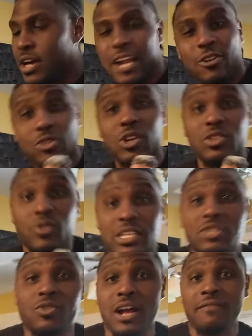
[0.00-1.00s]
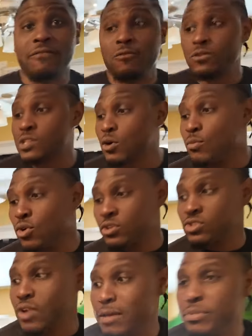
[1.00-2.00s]
I don't trust restaurant foods no
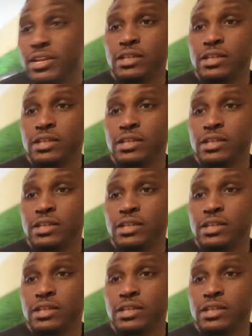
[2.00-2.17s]
more, so I've